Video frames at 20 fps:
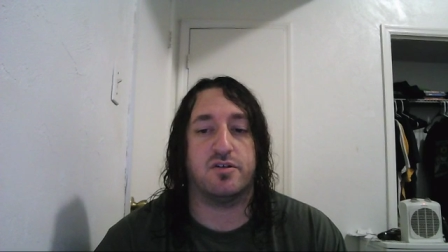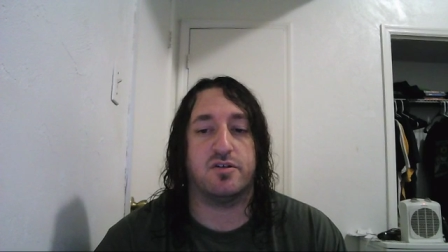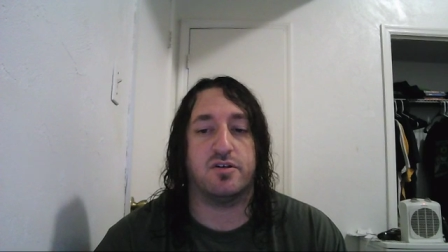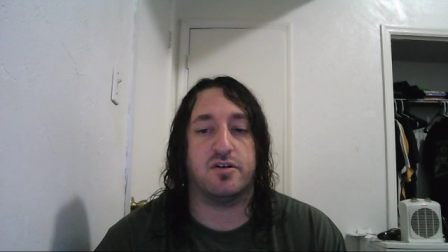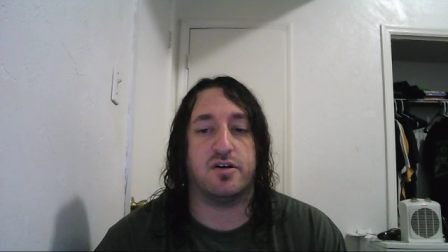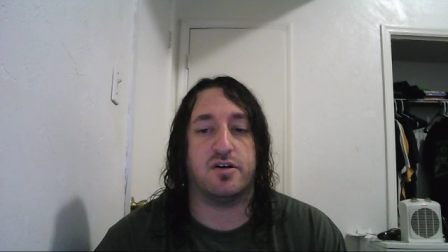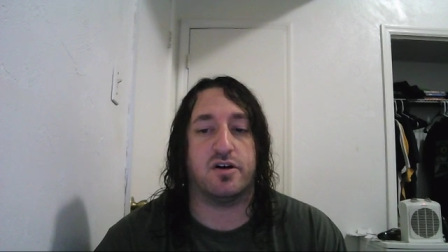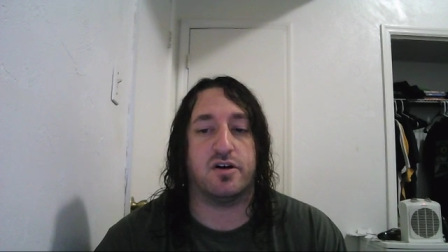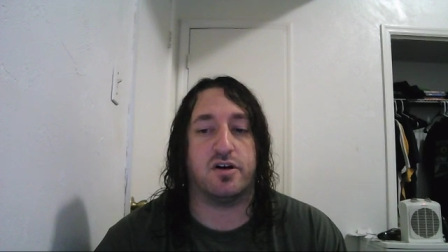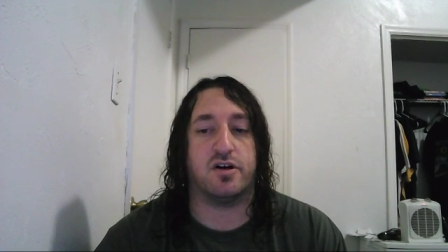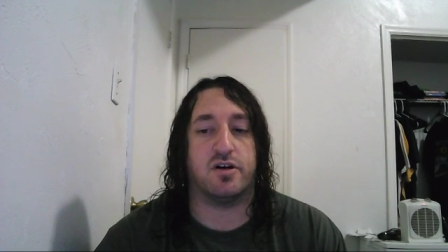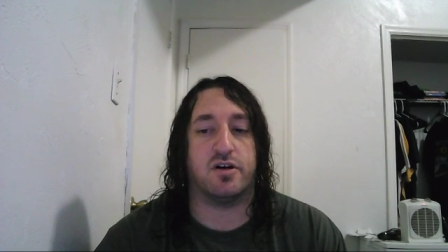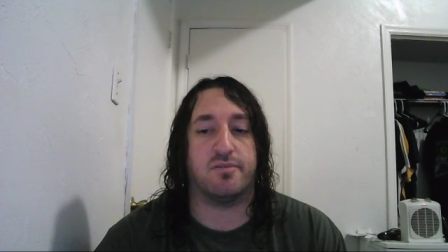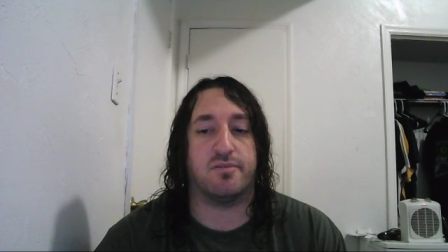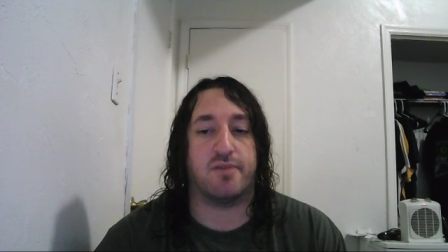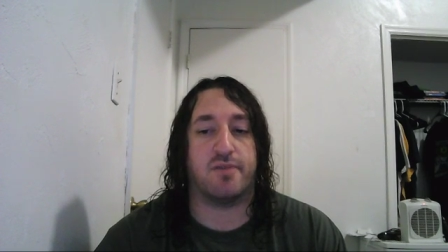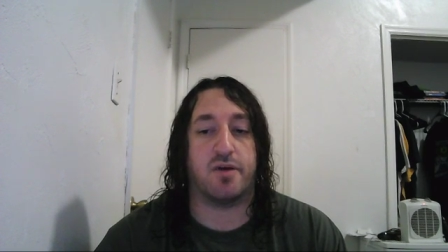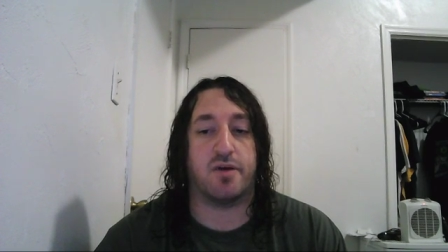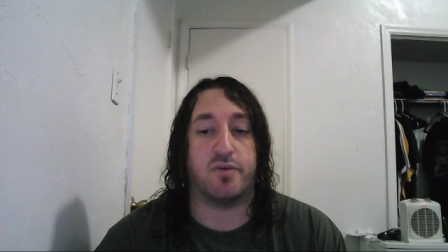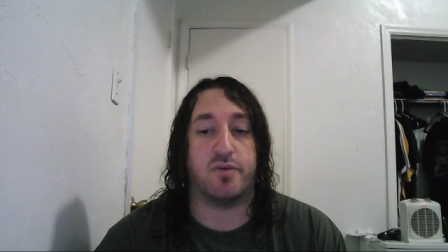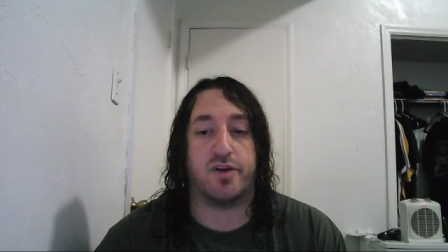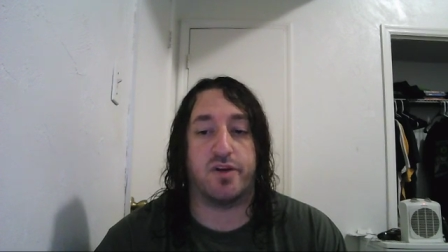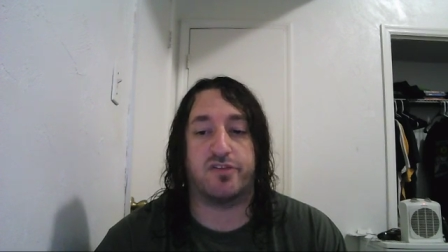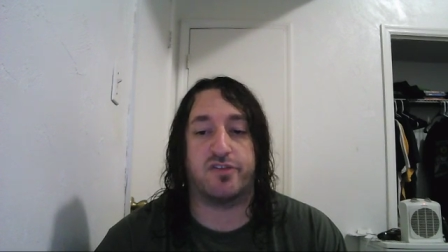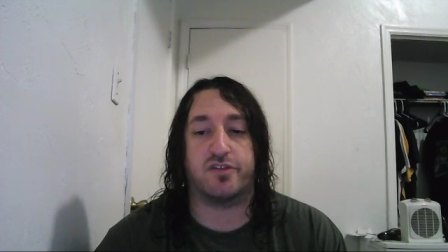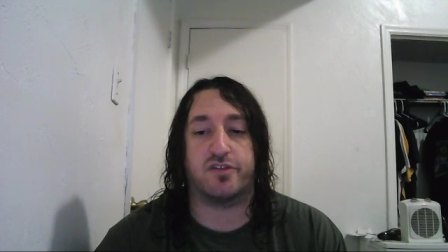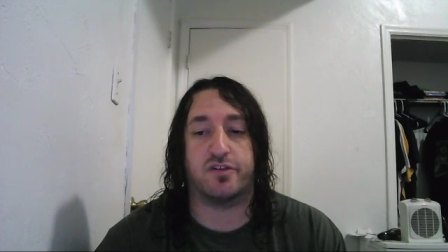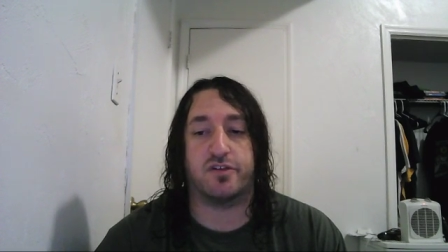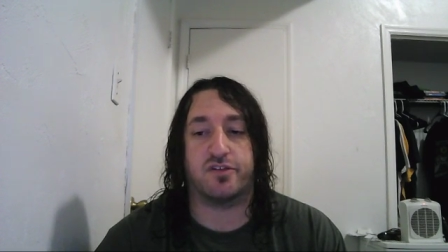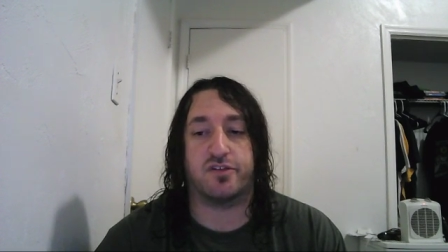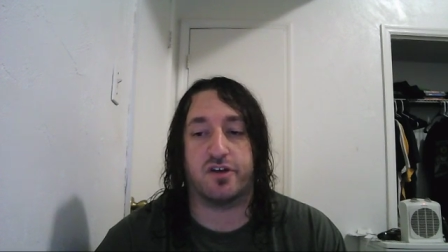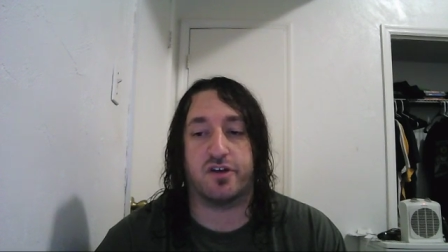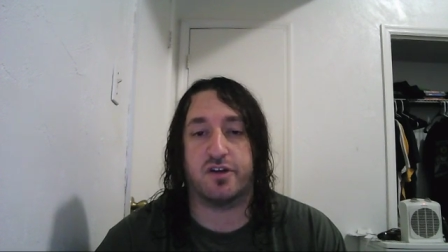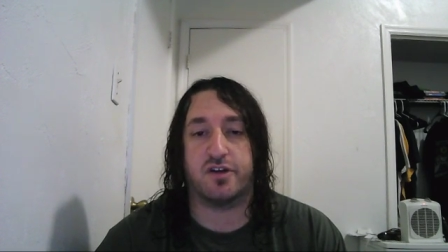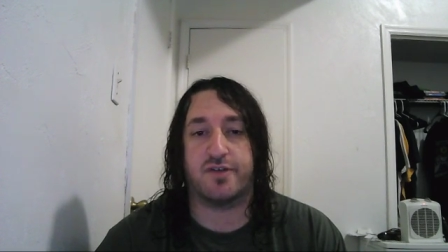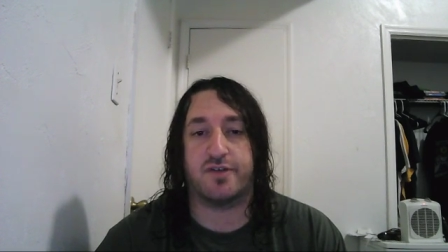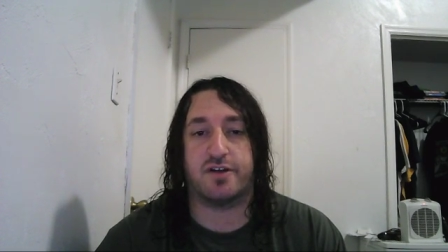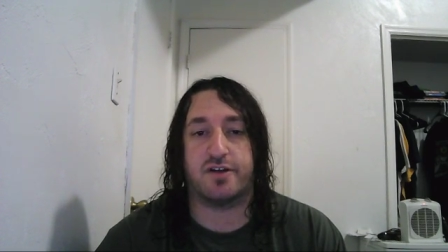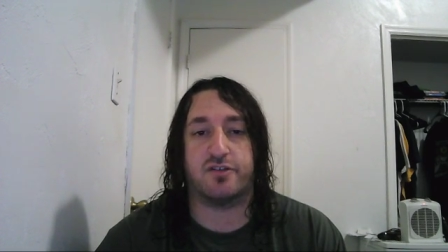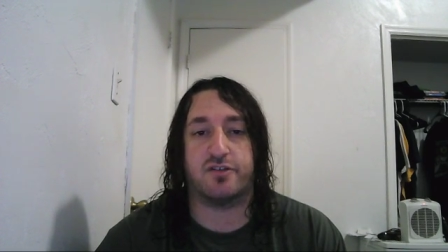I wasted a ton
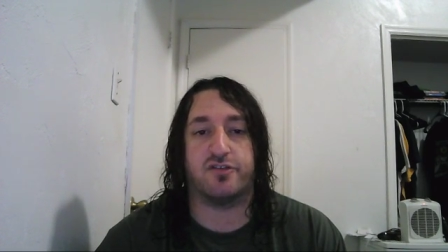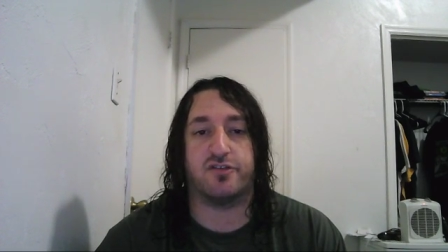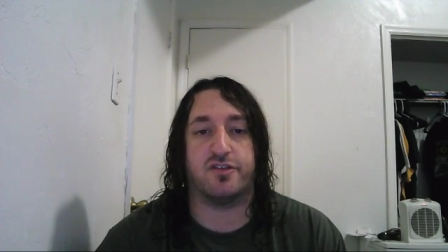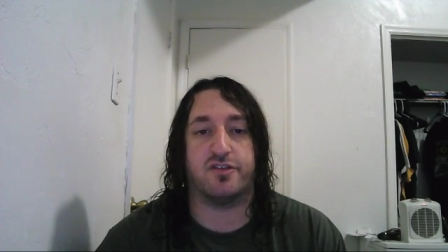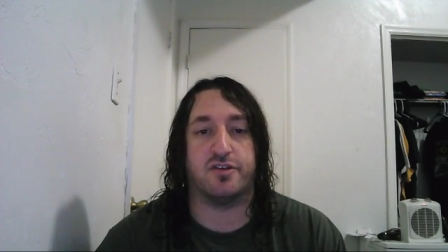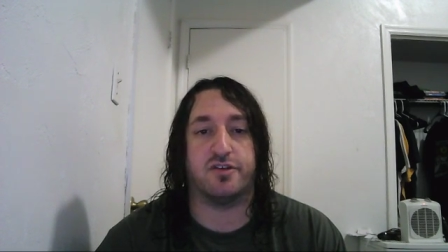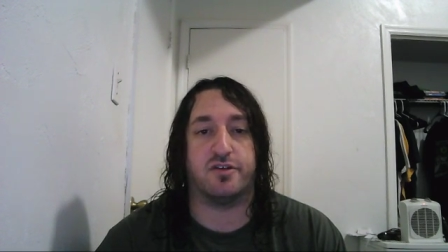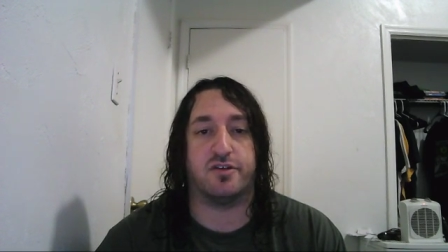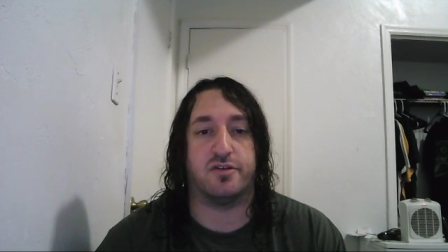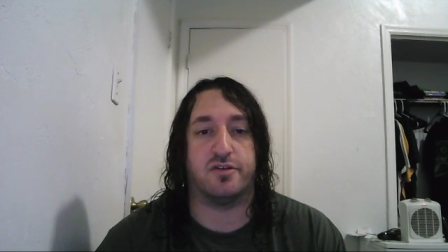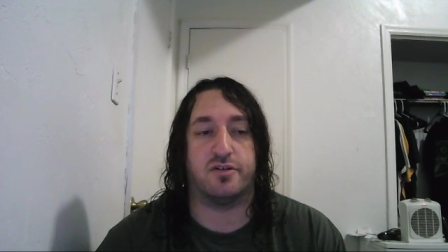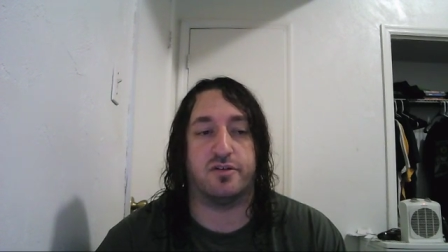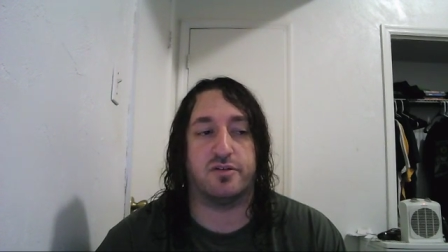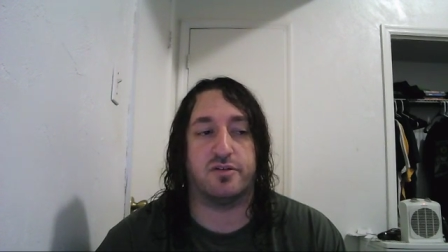of energy,